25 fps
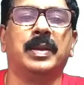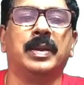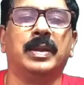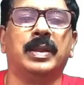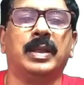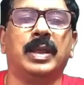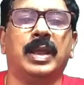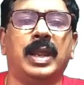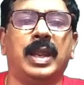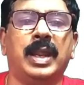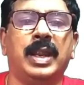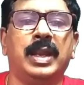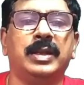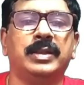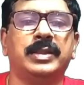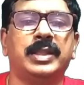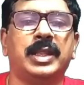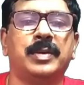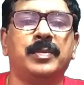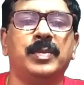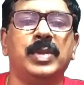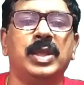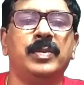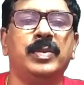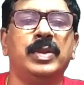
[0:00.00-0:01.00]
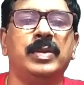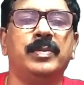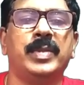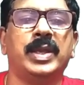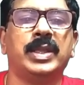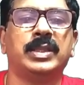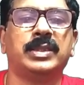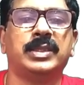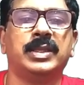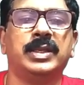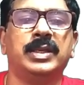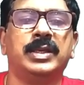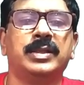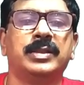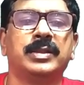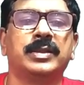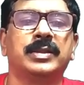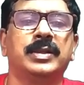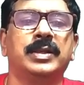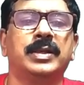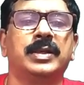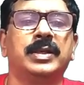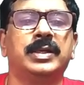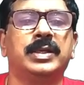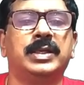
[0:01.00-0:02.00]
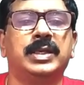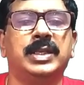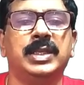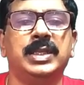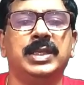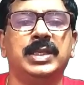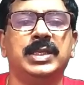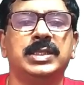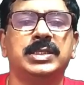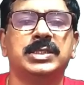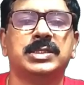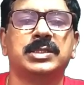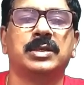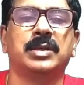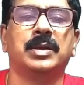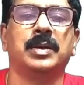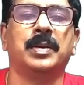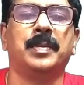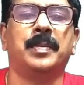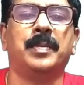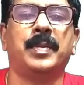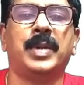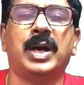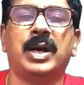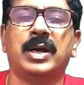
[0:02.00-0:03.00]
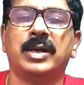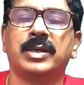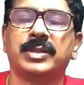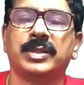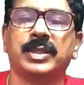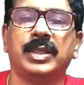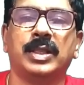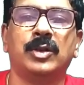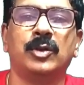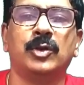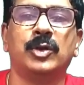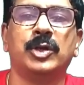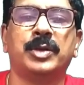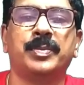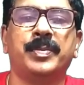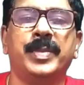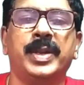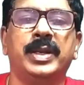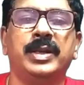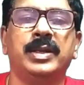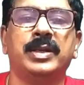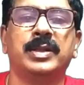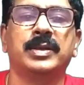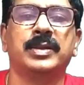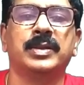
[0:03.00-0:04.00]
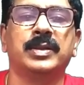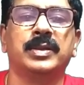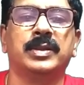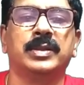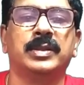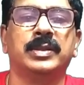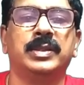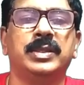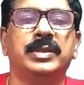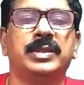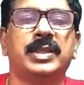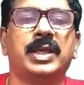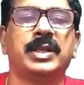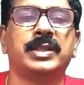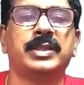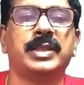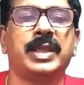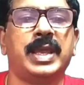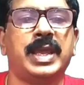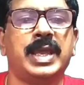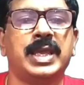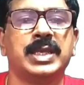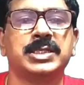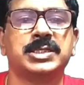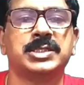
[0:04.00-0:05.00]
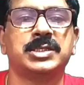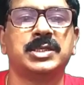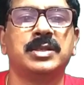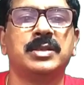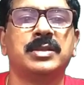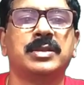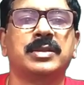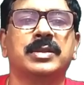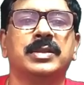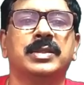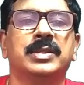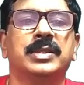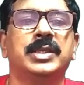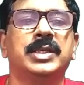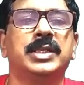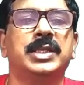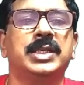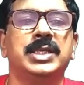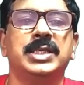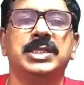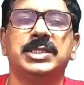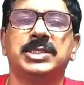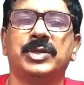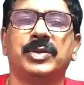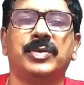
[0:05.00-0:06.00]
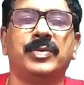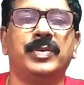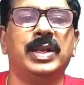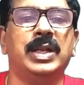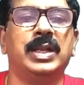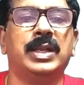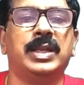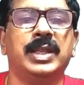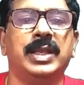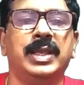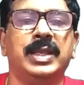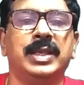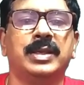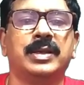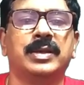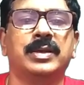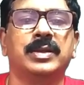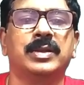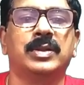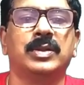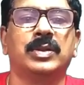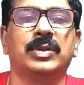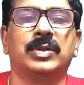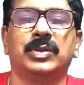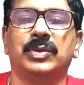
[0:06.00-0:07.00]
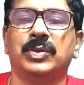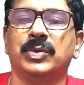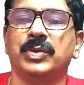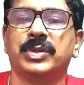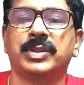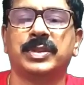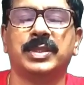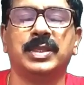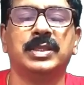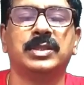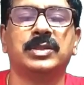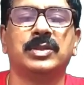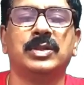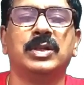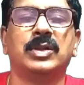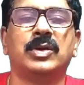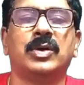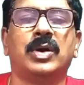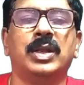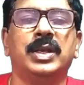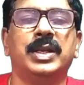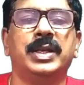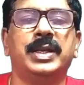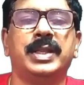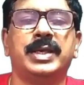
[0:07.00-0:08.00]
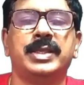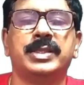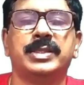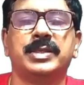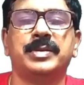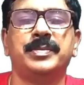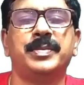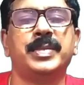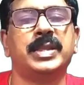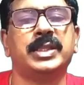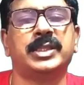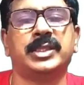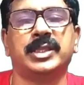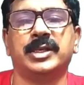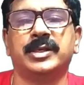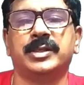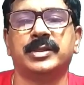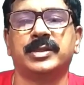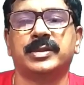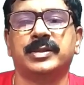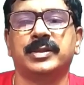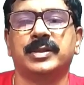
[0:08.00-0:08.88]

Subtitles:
And there may be methods, teach, marks allotment. These are the actions the teacher will take Those things we'll call it as a methods.